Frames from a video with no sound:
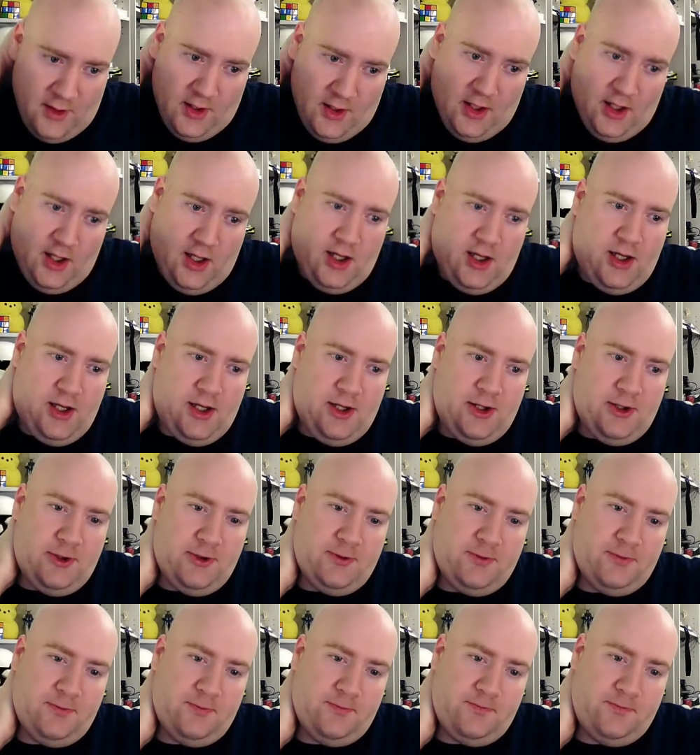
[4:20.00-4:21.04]

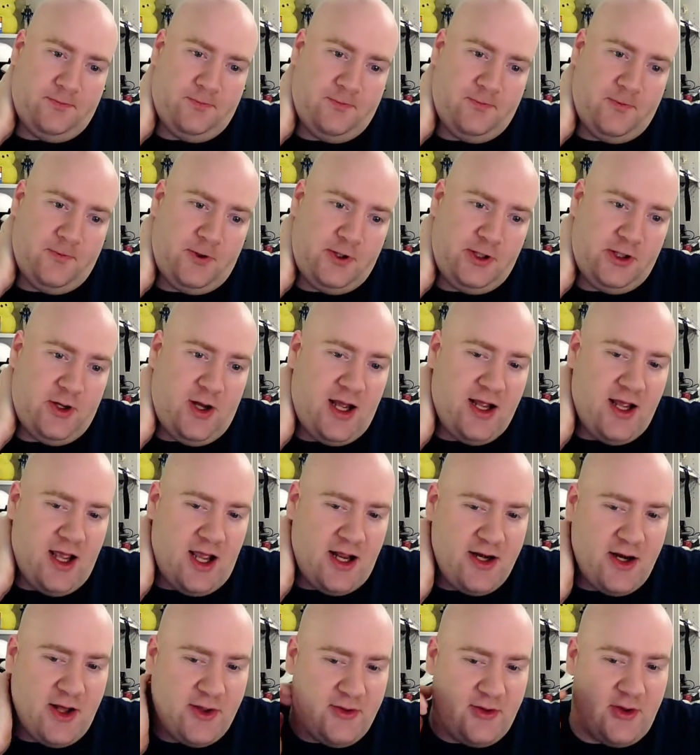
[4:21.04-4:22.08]
I
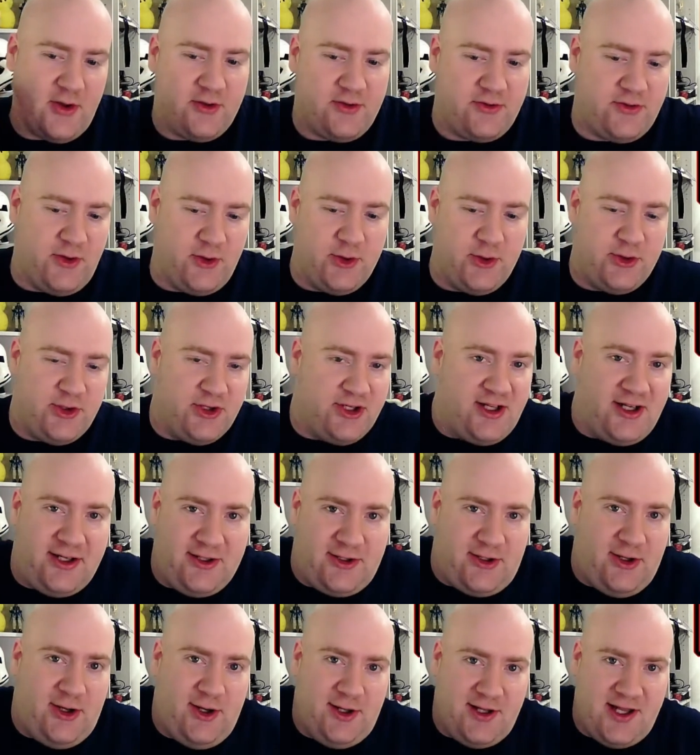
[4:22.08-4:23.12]
know the who you're gonna
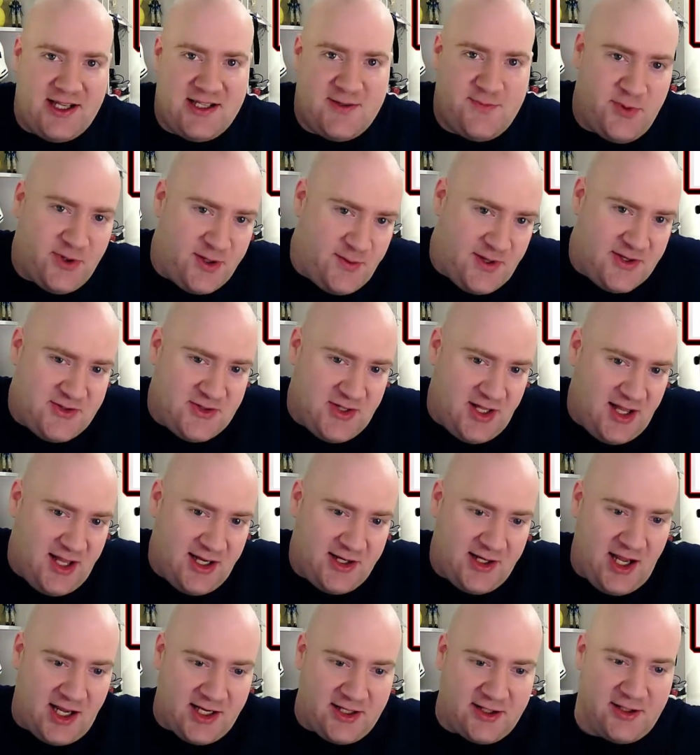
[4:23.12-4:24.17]
call. That's pretty much all
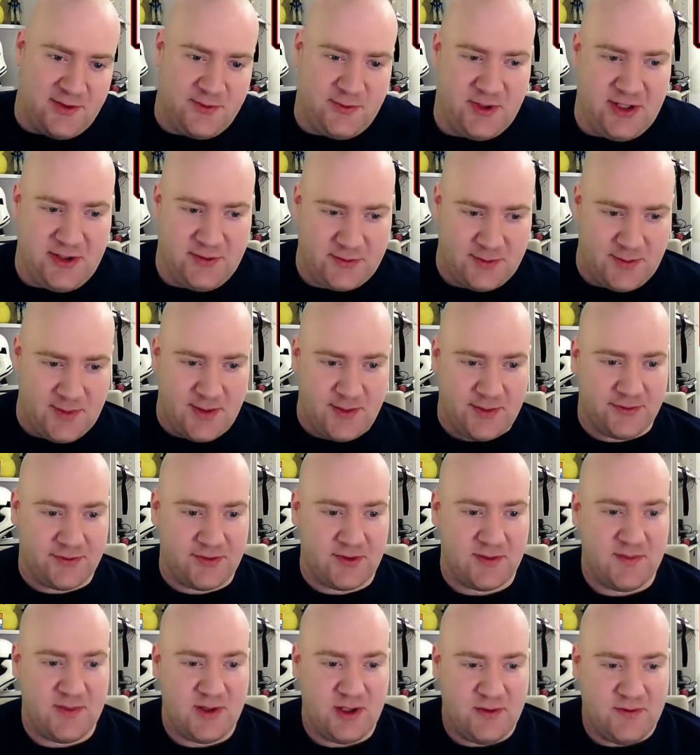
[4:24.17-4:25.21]
I can really remember from
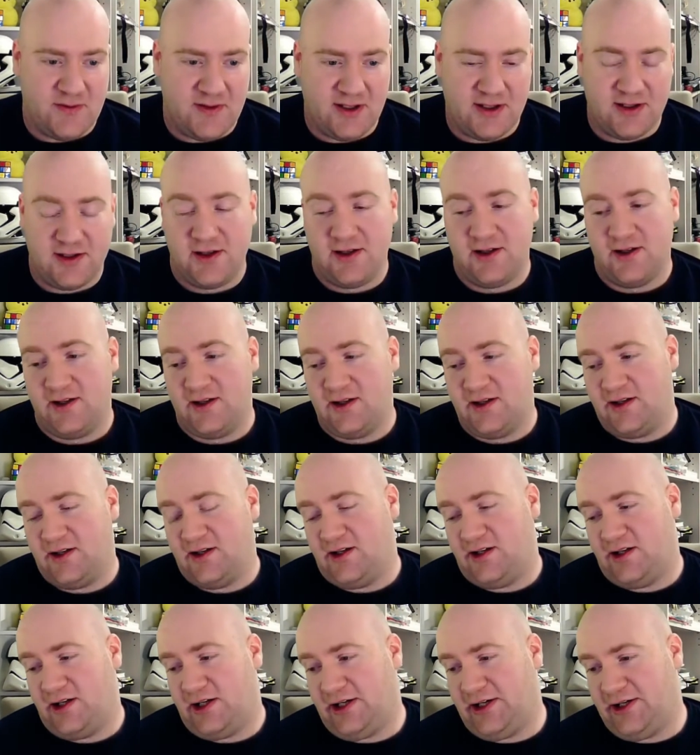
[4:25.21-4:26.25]
the movie.
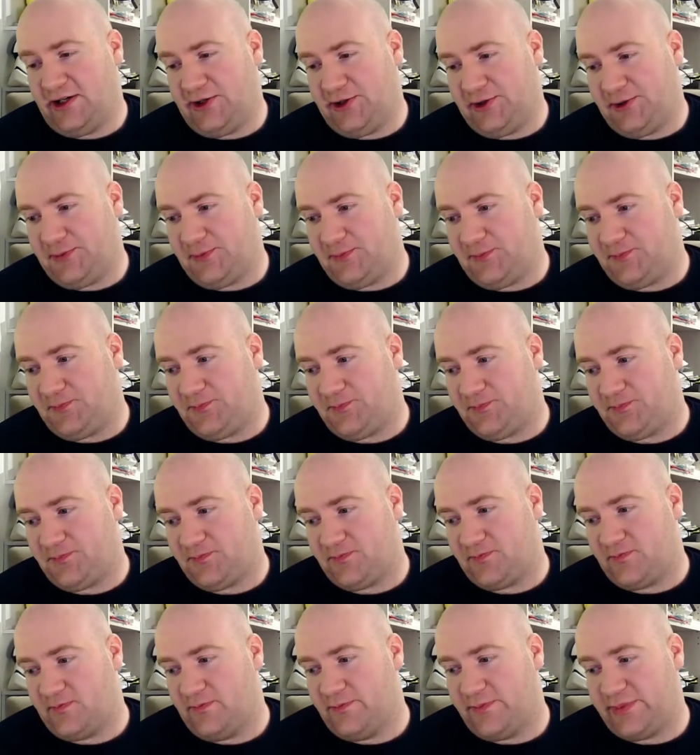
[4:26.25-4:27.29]

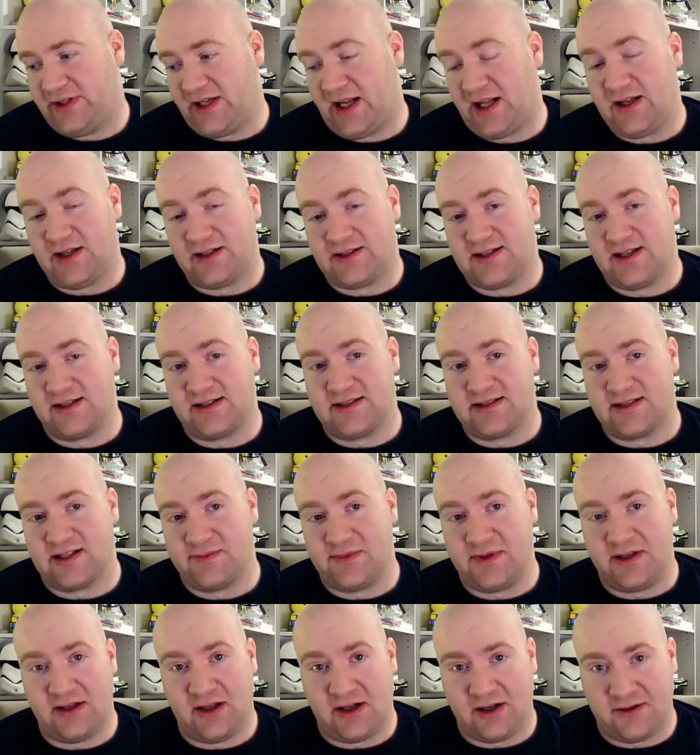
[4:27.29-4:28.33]
But that looks like it's gonna
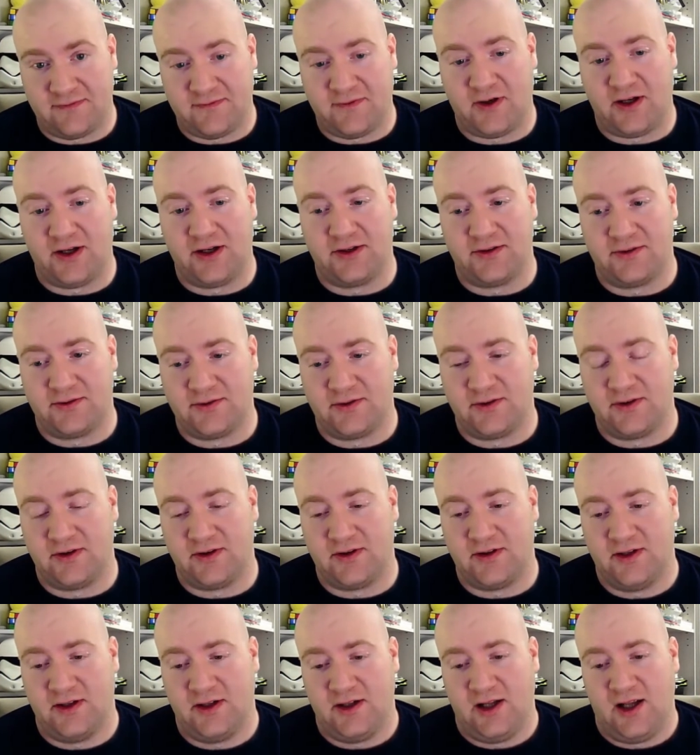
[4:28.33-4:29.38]
be a lot of fun.
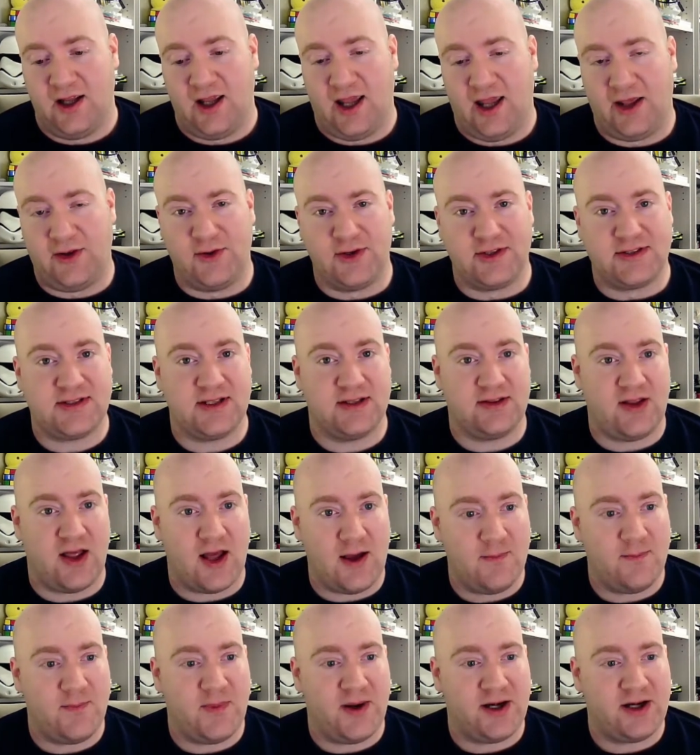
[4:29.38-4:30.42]
It looks a
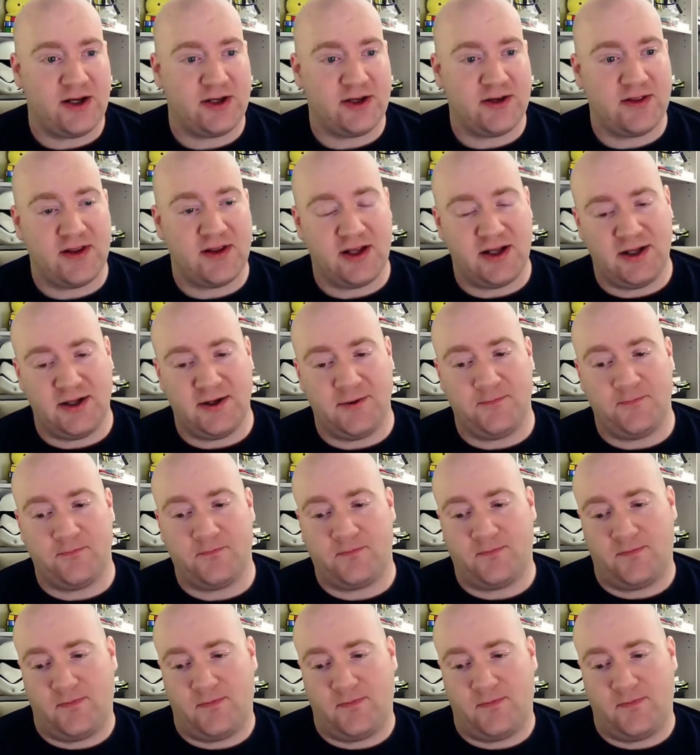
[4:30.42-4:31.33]
lot better than